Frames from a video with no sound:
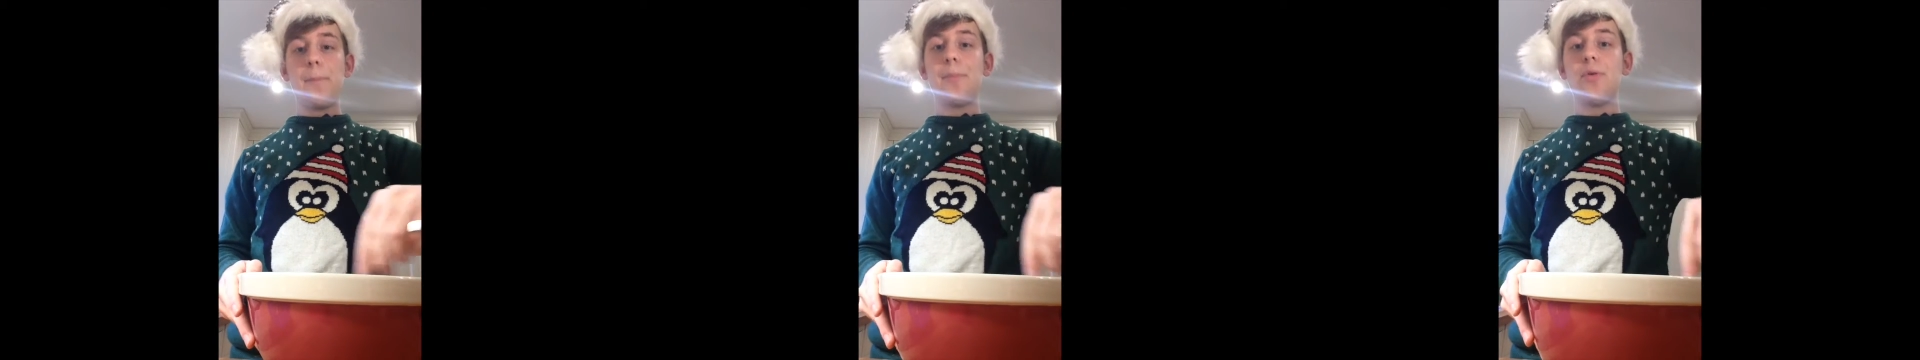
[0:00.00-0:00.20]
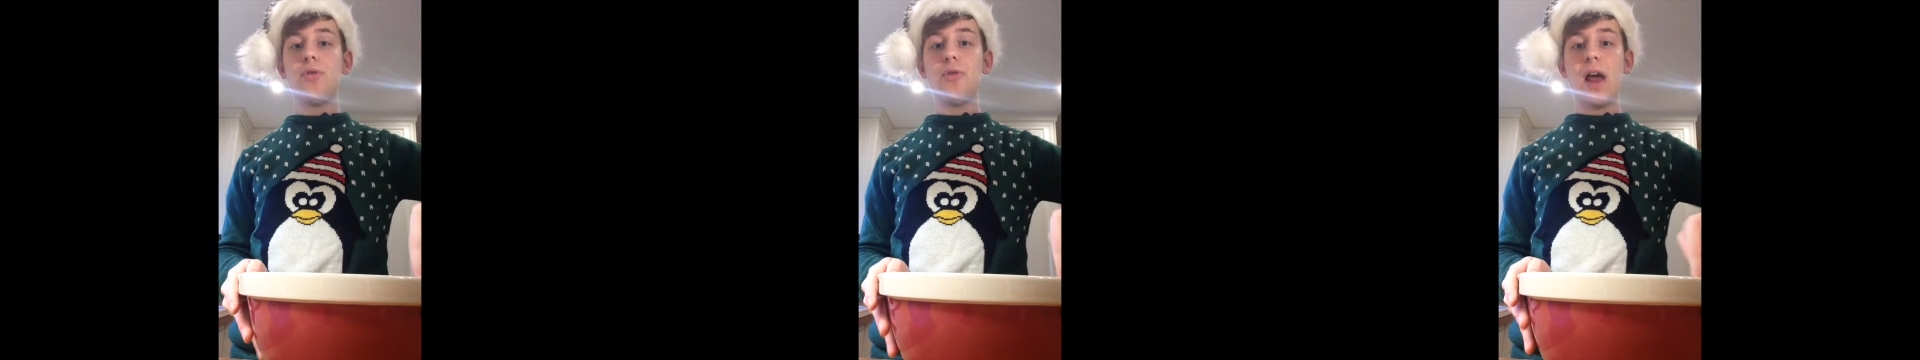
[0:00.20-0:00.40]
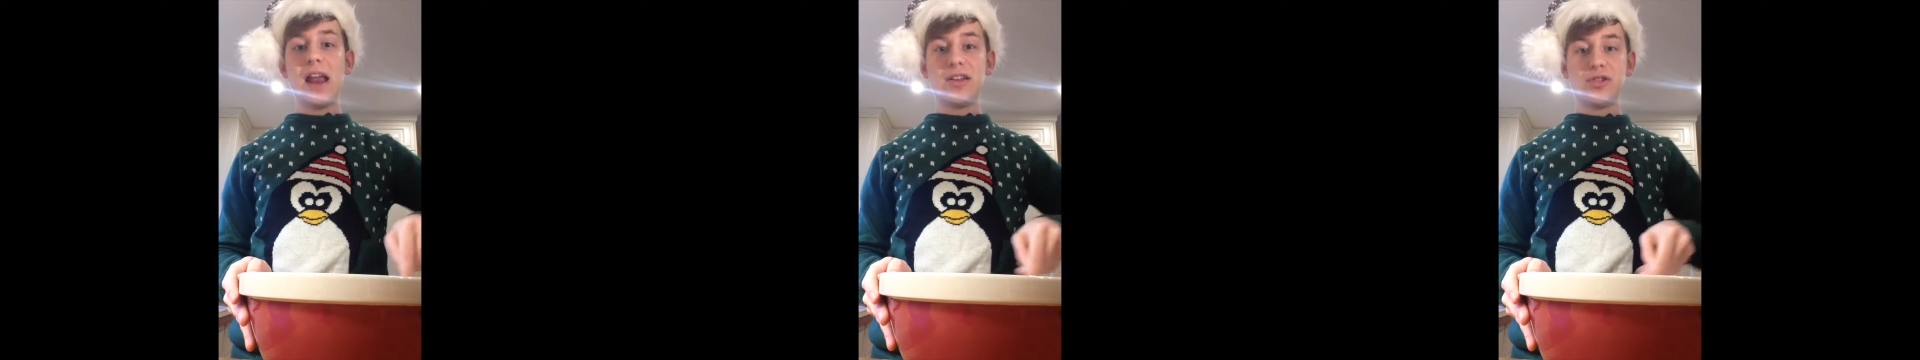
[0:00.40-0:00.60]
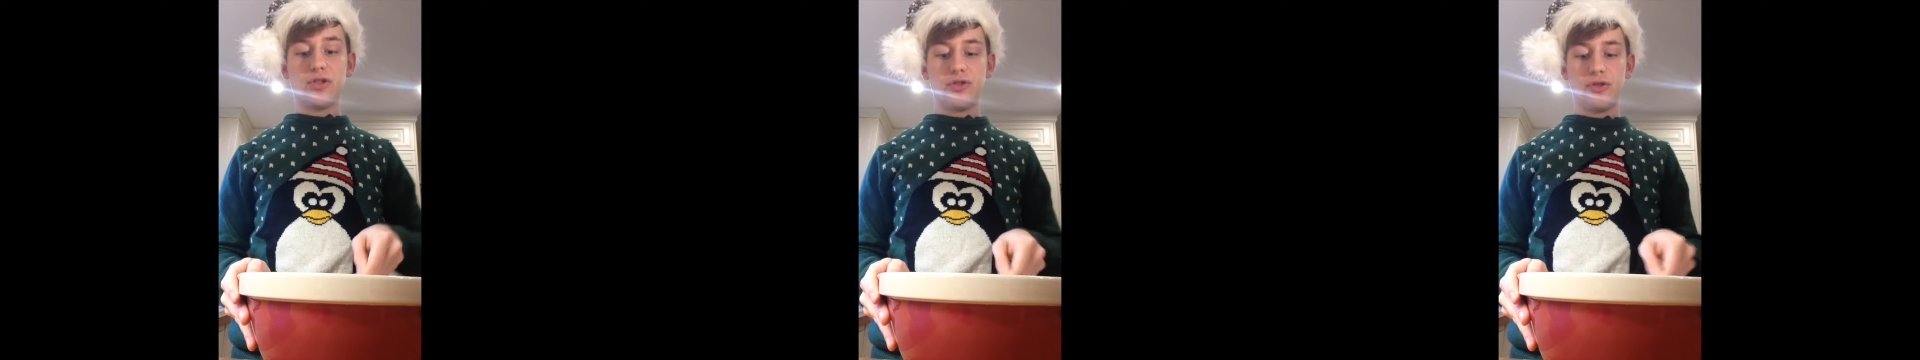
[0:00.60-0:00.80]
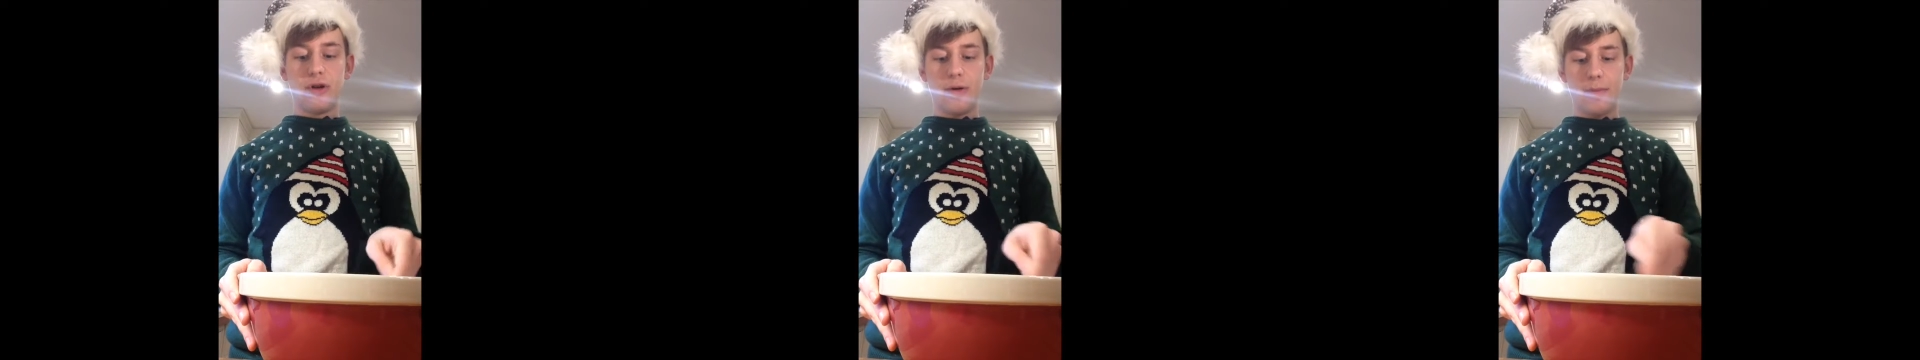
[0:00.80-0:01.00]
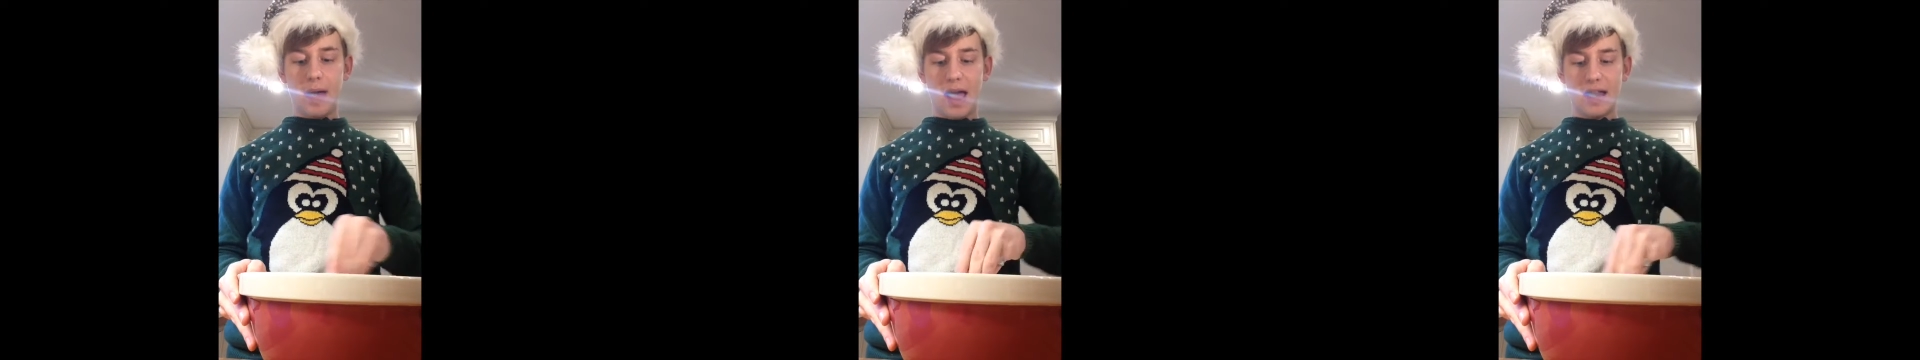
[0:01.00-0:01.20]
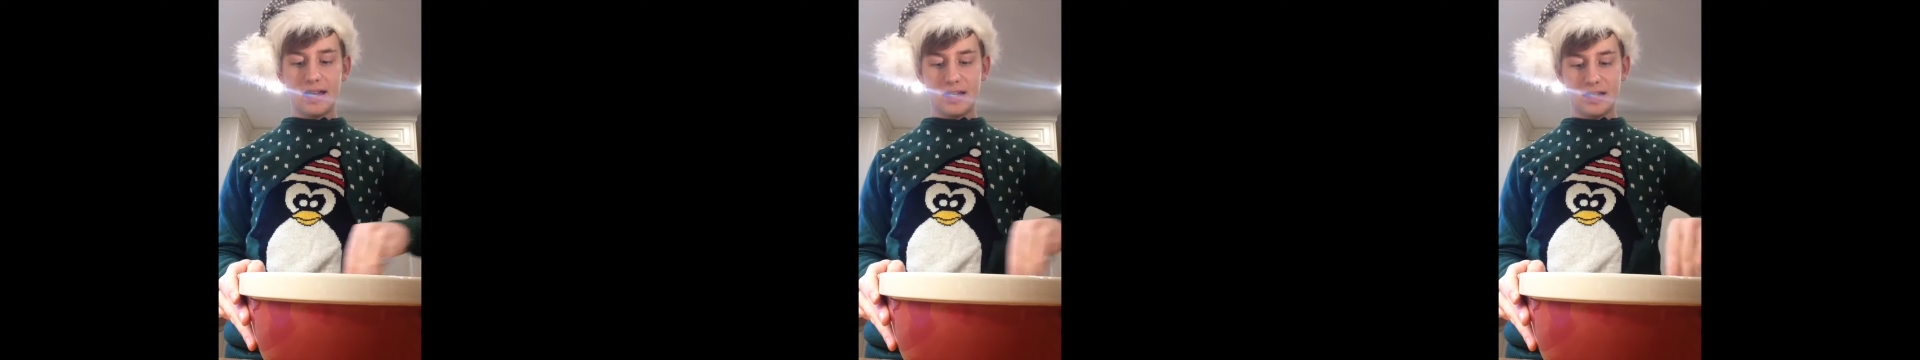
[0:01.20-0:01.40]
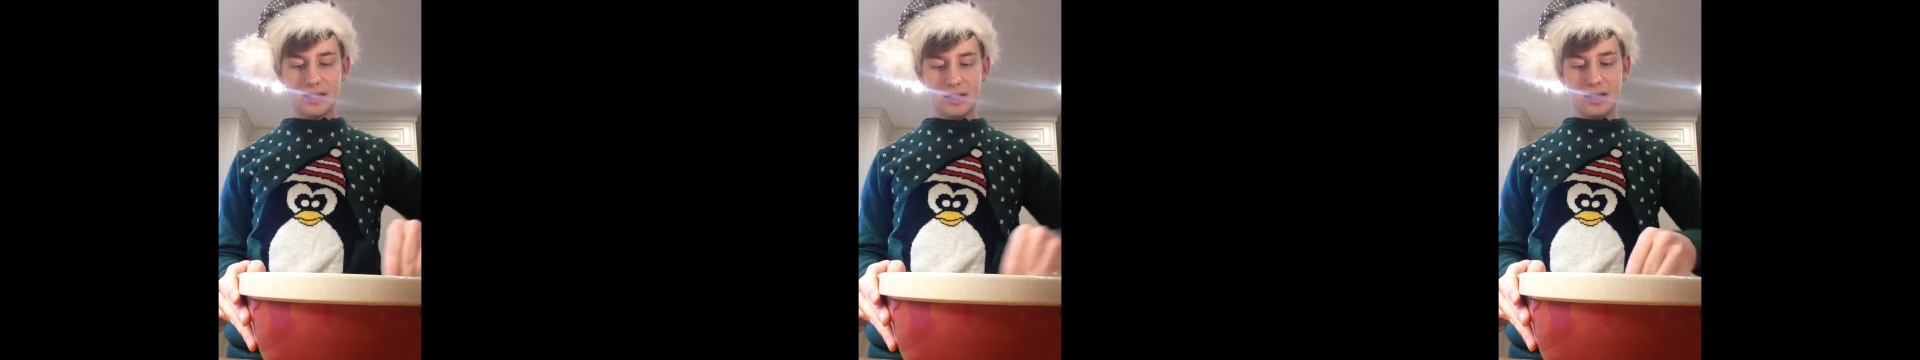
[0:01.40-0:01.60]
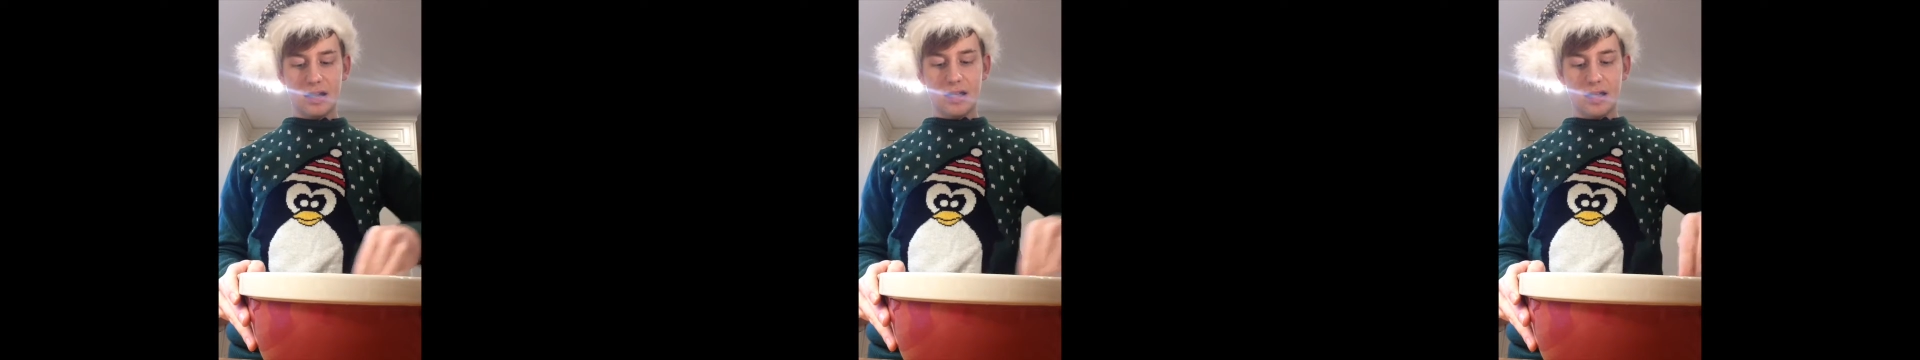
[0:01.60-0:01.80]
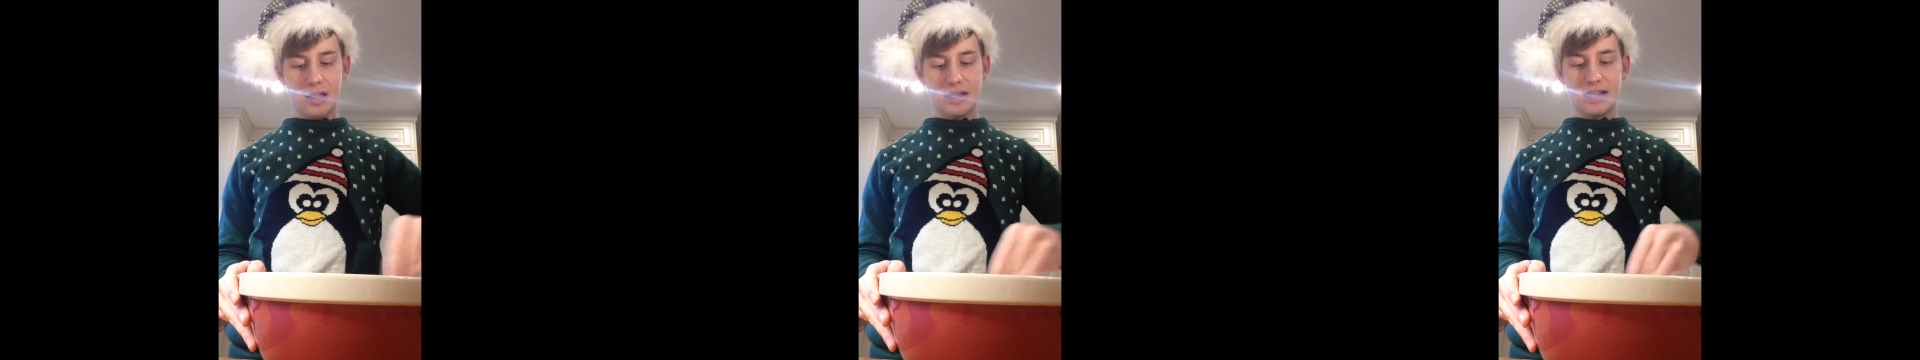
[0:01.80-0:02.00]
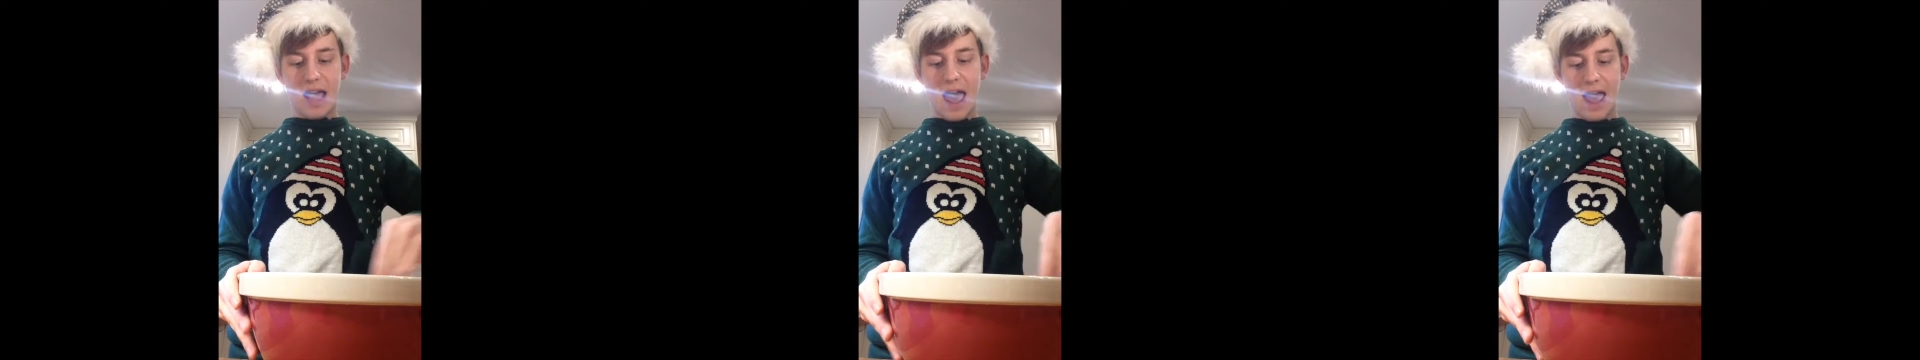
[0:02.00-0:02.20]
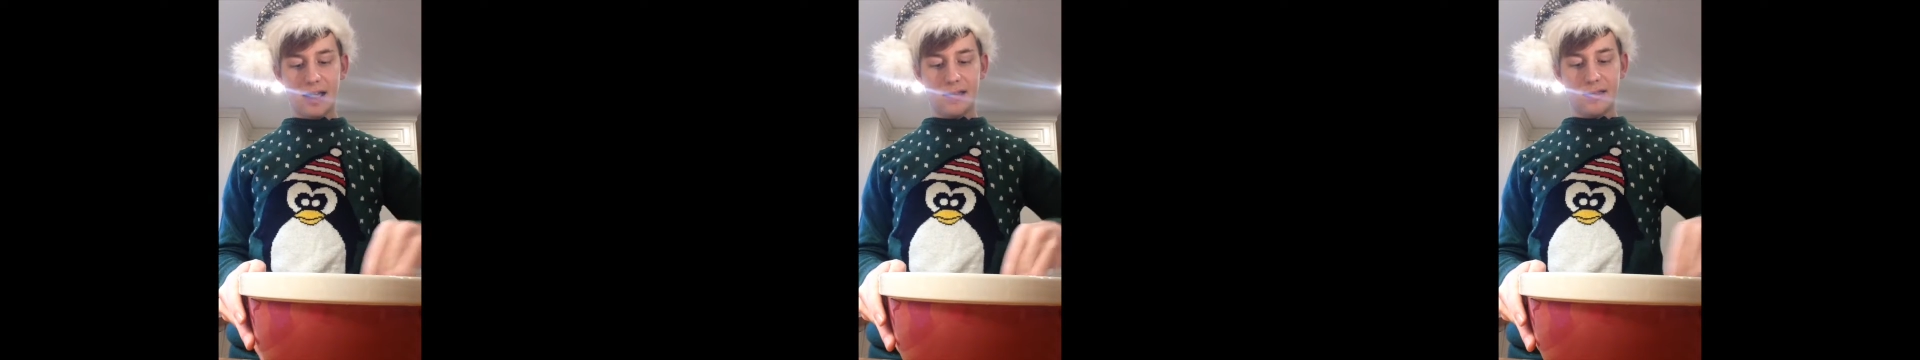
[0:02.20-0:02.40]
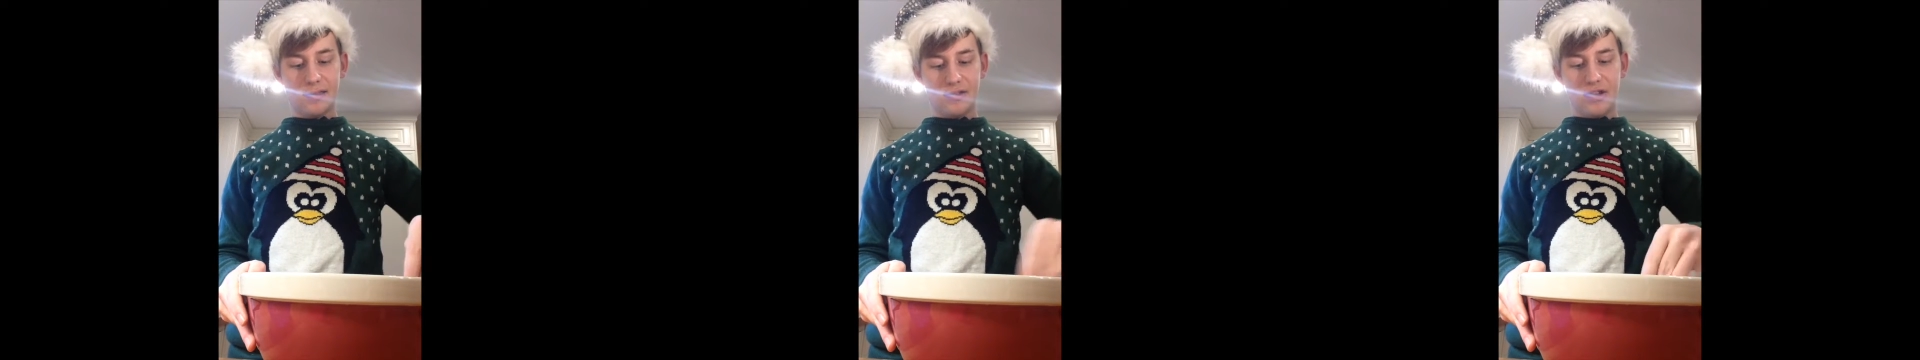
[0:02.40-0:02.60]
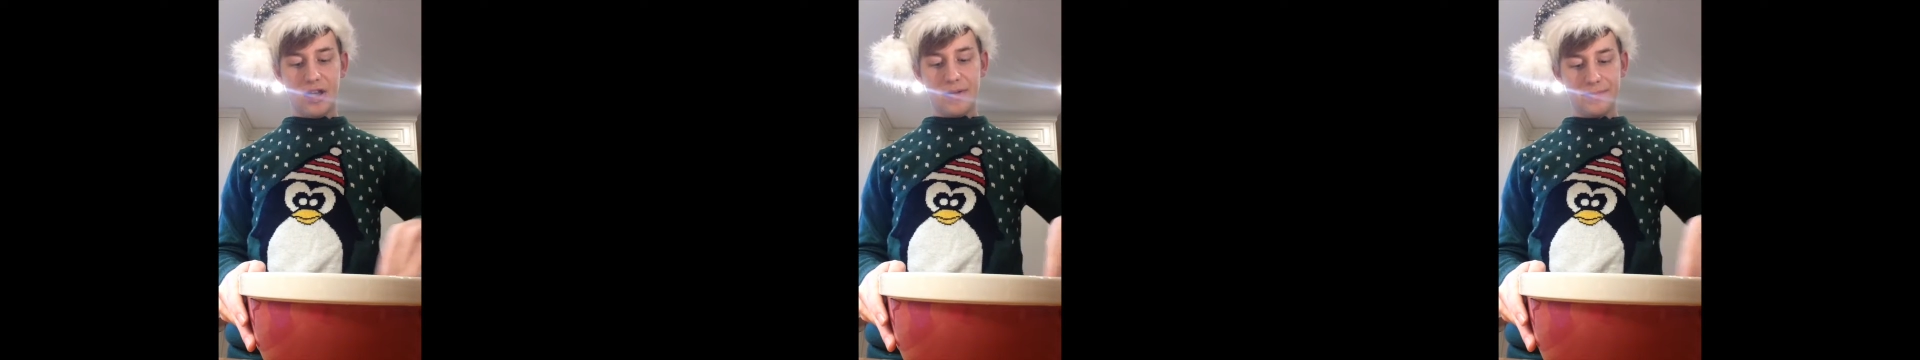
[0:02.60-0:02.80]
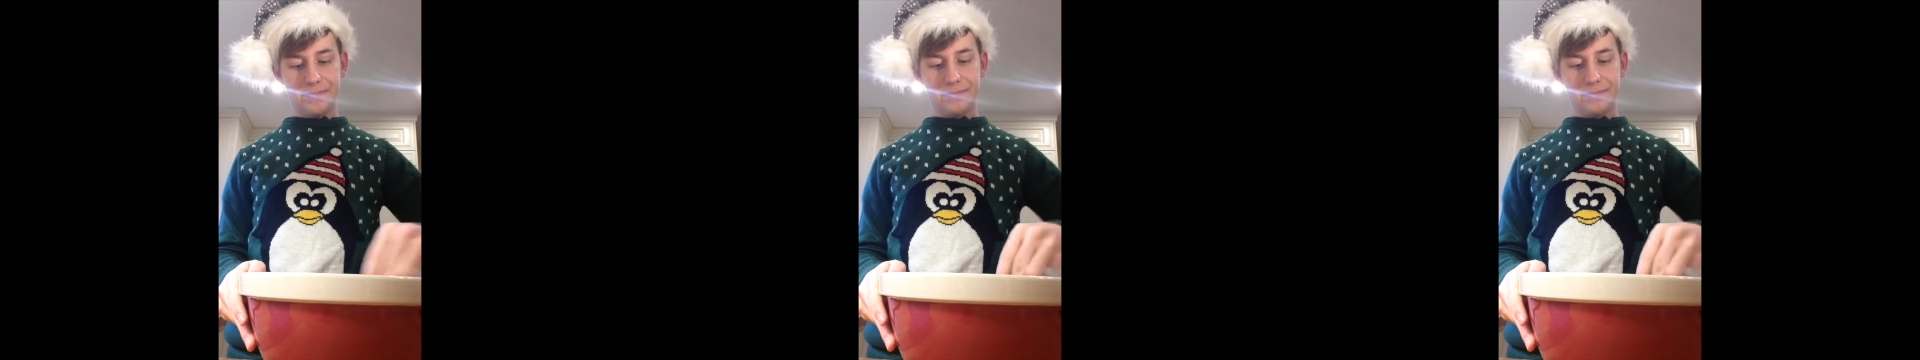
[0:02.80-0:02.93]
breadcrumb texture.